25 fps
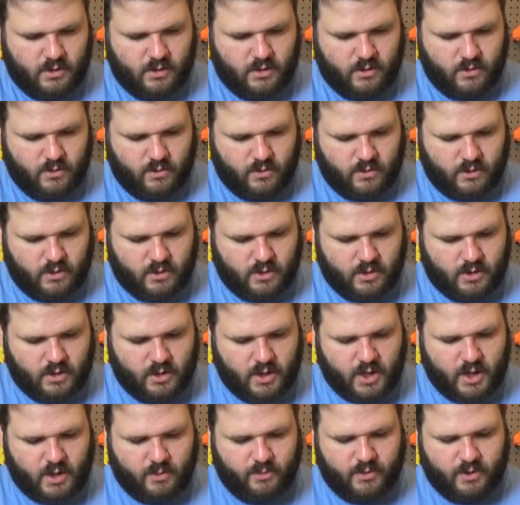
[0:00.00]
your
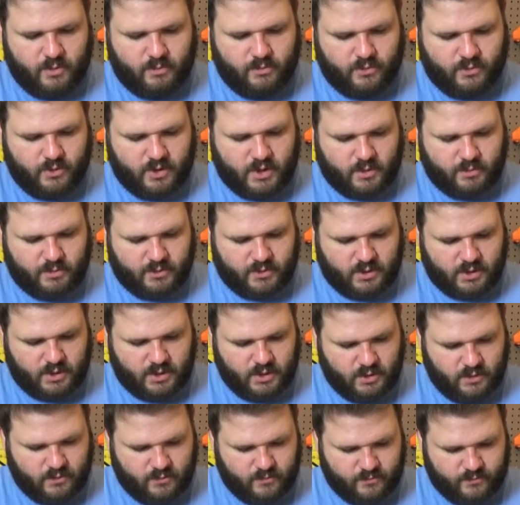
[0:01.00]
hop-up
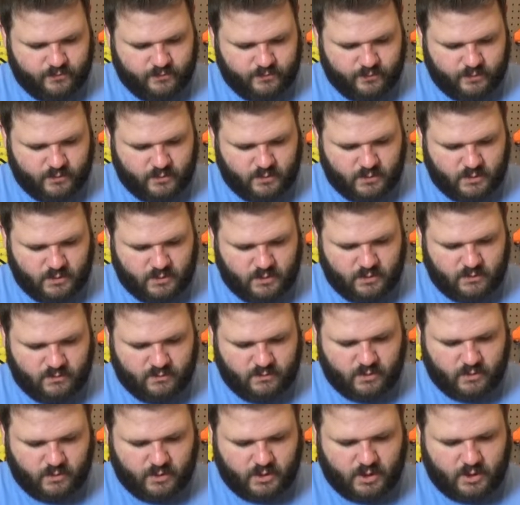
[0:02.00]
properly.
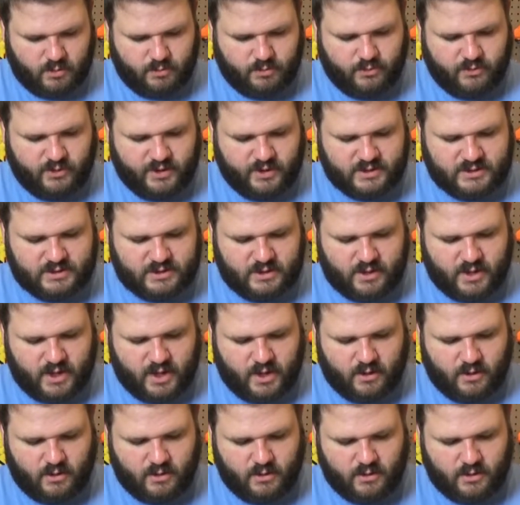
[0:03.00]
So we're going to press
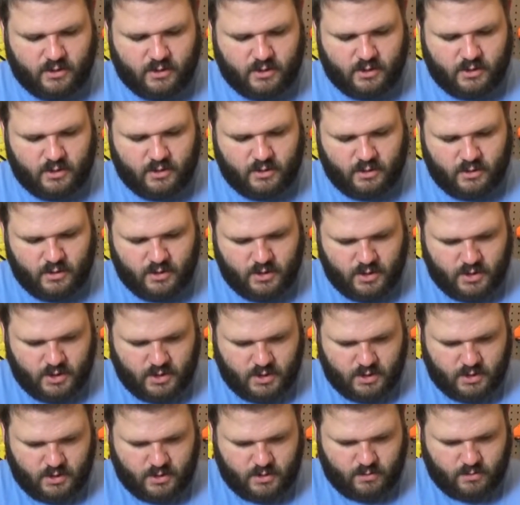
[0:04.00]
that on,
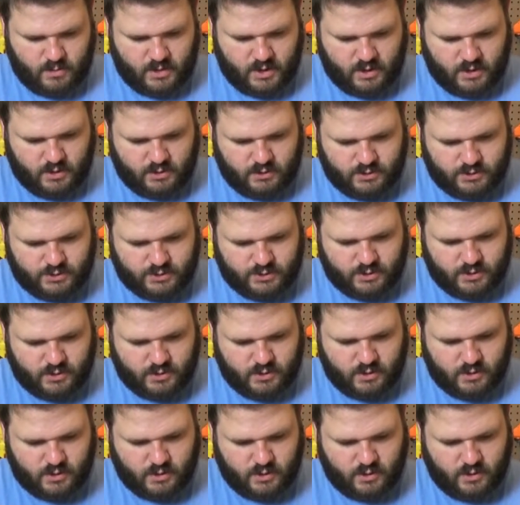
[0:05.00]
making
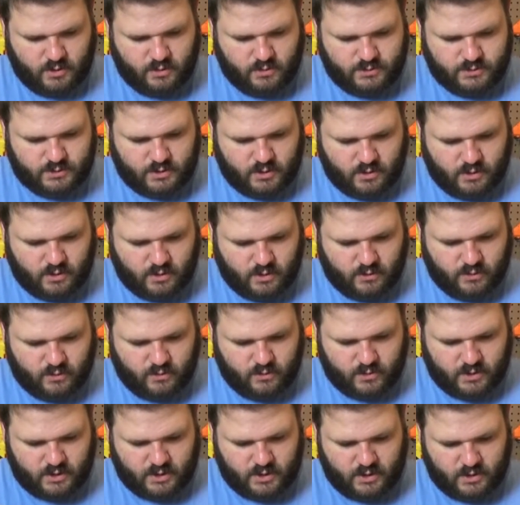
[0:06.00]
sure it goes all the
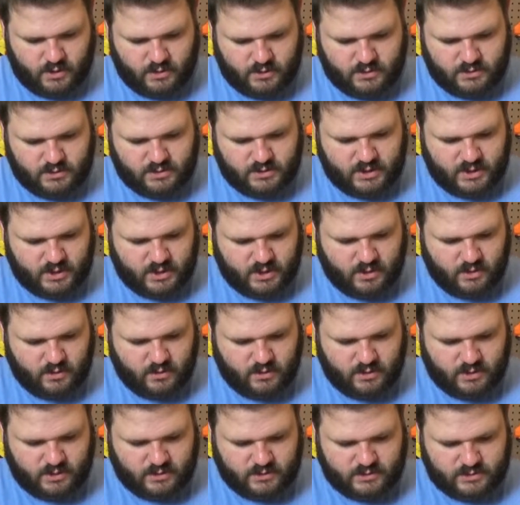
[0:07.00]
way down
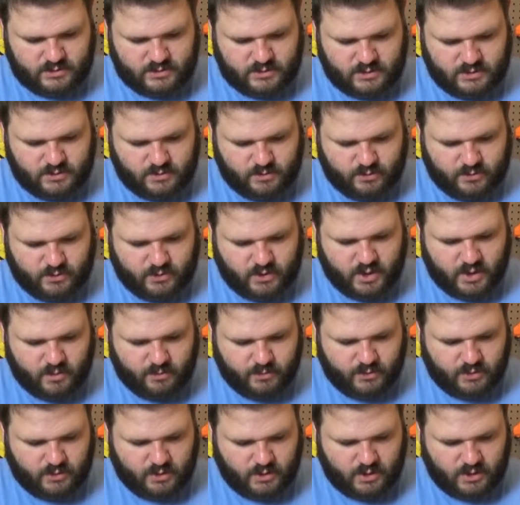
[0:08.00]
and seats
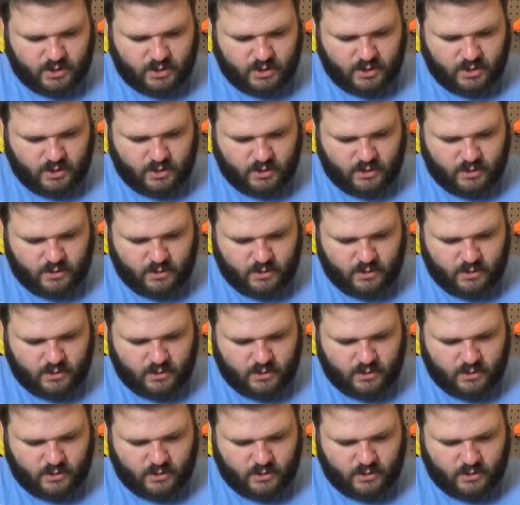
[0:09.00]
properly.